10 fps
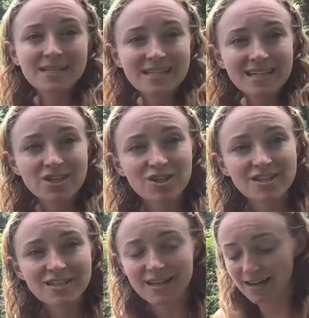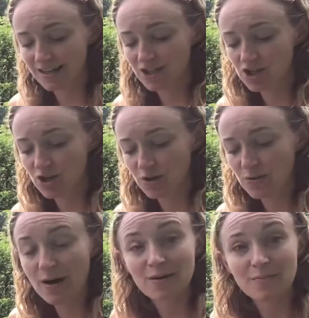to take just a second to show you
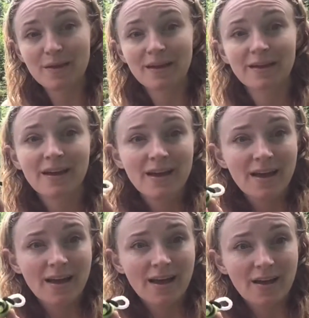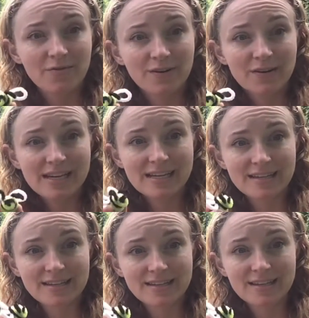how to make a very
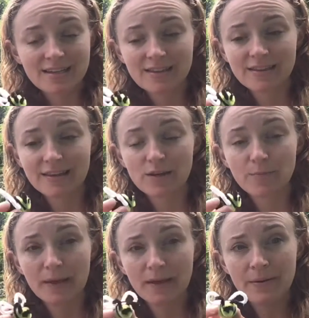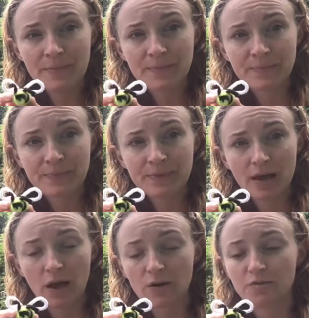easy little bee
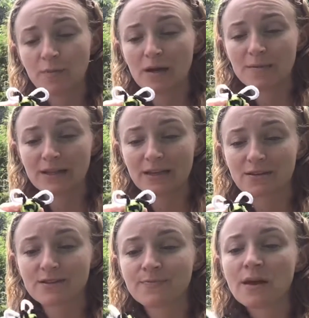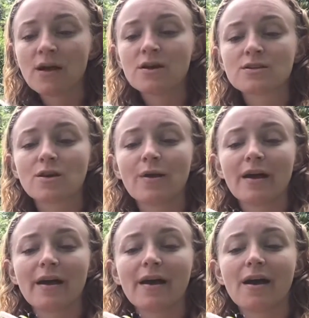out of pipe cleaners. So I
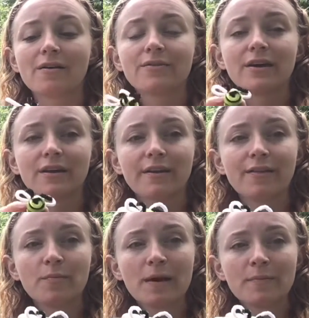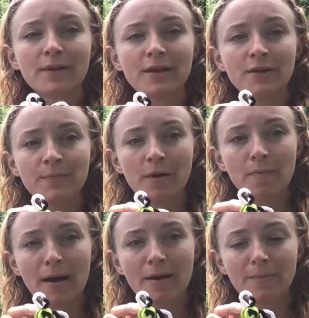have a yellow pipe cleaner,
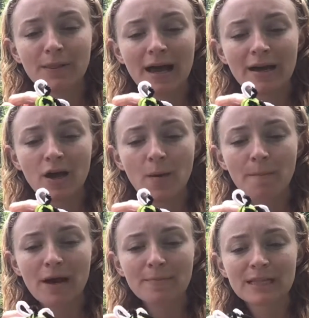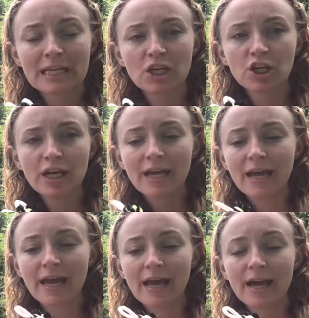a black pipe cleaner,
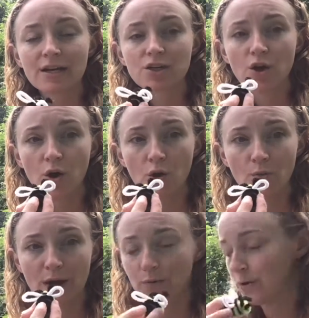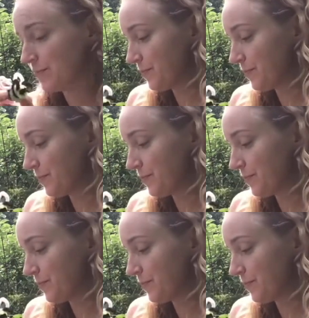and a white one.